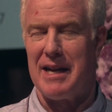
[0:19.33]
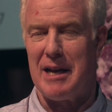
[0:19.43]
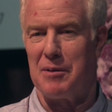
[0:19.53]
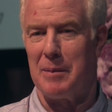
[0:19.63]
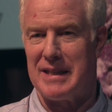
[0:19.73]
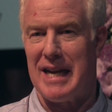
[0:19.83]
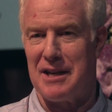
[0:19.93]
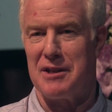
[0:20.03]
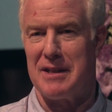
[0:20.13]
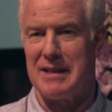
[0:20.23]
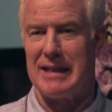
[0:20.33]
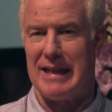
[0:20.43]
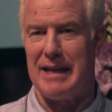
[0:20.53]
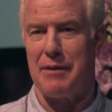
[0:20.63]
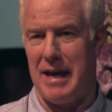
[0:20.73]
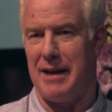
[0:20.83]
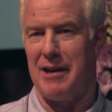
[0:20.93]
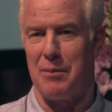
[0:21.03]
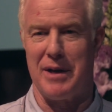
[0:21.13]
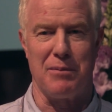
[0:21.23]
implementation is the key thing,
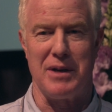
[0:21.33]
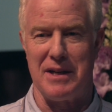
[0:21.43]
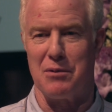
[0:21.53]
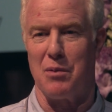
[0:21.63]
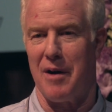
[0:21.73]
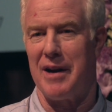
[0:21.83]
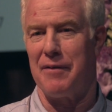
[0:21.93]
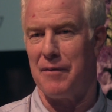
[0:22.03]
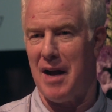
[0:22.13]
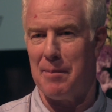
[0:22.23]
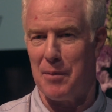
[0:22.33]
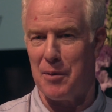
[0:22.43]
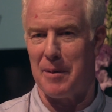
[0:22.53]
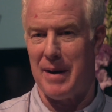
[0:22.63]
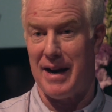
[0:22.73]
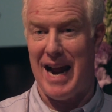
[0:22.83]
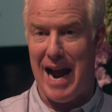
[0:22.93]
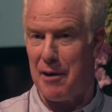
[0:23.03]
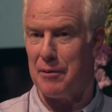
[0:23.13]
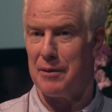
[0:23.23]
and we need to worry far more about
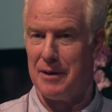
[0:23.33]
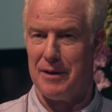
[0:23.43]
how